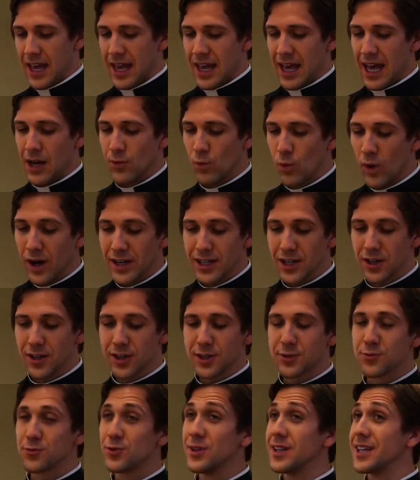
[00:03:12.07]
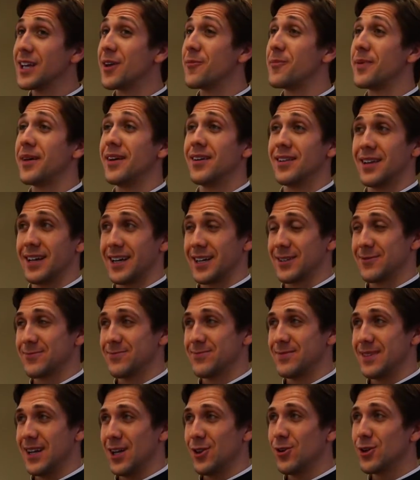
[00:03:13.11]
And one looks really appealing.
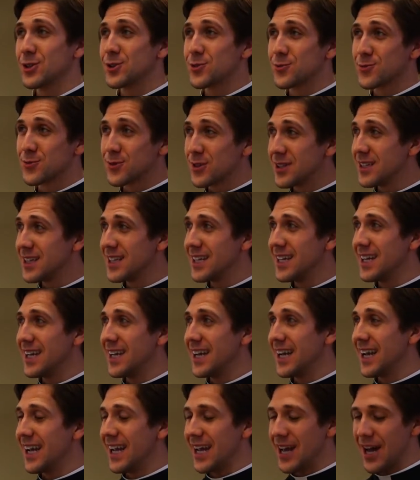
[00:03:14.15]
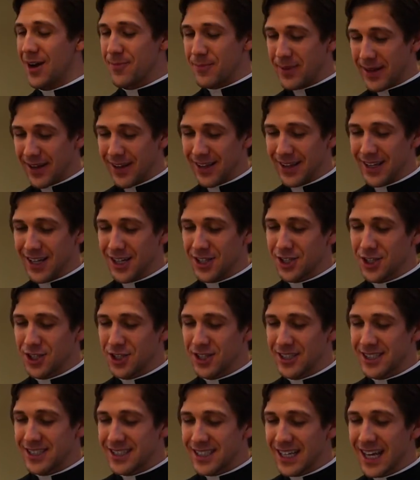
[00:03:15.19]
It looks really appealing to
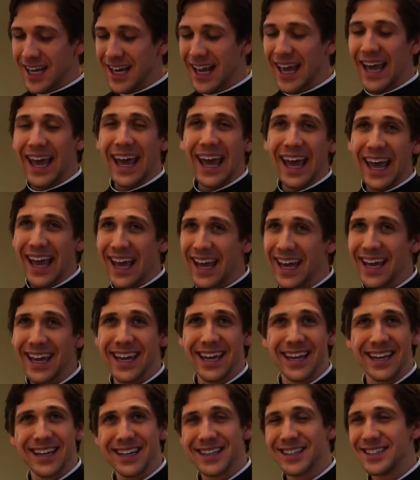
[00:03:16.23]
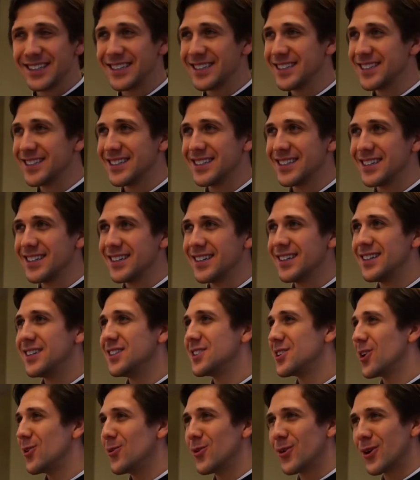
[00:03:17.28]
just say, hey,
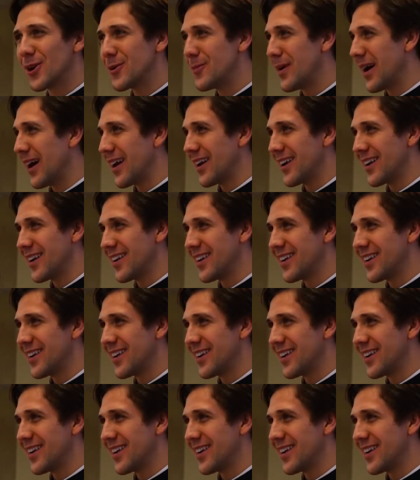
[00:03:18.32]
don't worry about it.